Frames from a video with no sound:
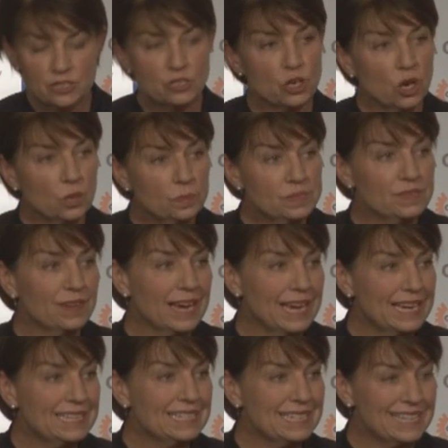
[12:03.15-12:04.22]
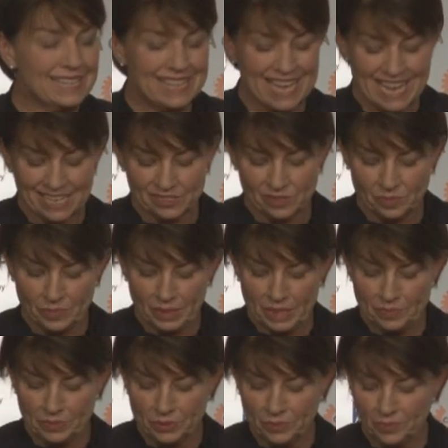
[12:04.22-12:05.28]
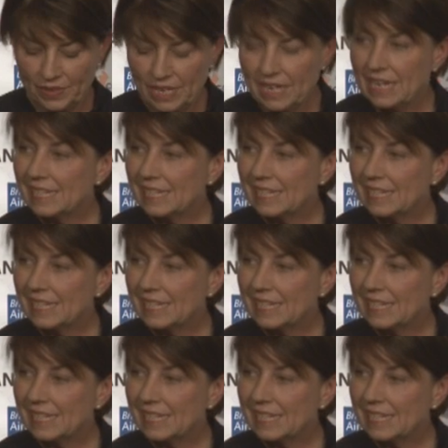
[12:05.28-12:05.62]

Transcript: jobs for 18,000 people,